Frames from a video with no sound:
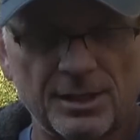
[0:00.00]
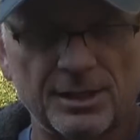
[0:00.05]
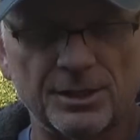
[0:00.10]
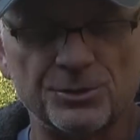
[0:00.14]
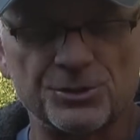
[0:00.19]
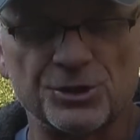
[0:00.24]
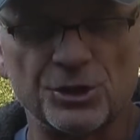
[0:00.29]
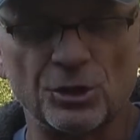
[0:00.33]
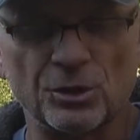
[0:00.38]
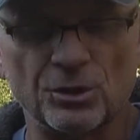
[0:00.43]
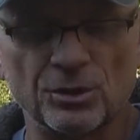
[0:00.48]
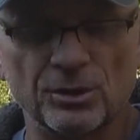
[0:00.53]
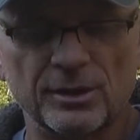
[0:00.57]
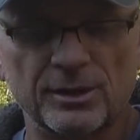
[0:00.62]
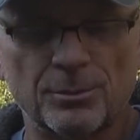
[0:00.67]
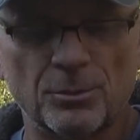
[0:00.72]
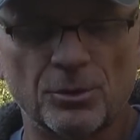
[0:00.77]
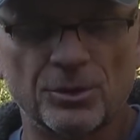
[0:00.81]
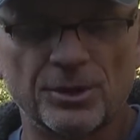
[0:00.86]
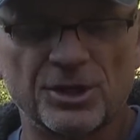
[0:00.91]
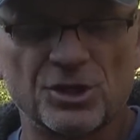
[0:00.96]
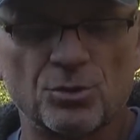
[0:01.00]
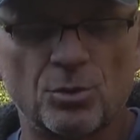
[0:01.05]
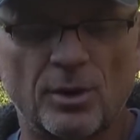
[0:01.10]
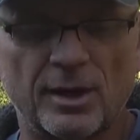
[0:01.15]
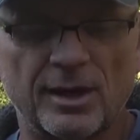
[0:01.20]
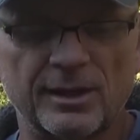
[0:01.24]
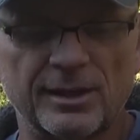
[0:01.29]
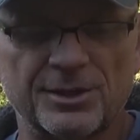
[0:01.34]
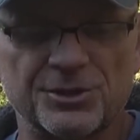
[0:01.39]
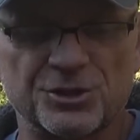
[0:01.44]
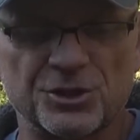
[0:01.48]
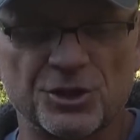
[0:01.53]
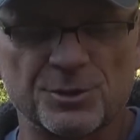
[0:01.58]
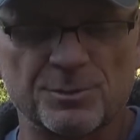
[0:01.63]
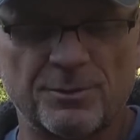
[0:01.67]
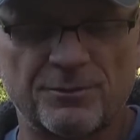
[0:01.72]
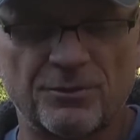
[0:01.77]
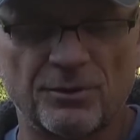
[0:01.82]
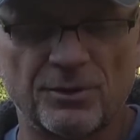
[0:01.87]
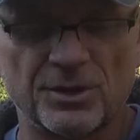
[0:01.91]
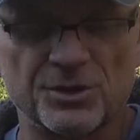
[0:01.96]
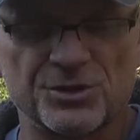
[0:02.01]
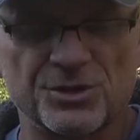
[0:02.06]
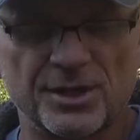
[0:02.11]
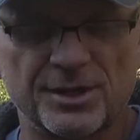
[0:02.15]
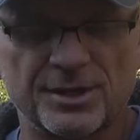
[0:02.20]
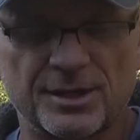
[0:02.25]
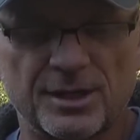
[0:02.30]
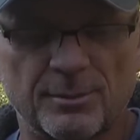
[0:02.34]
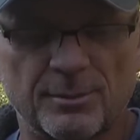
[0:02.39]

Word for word: It was the early morning twilight just before the sun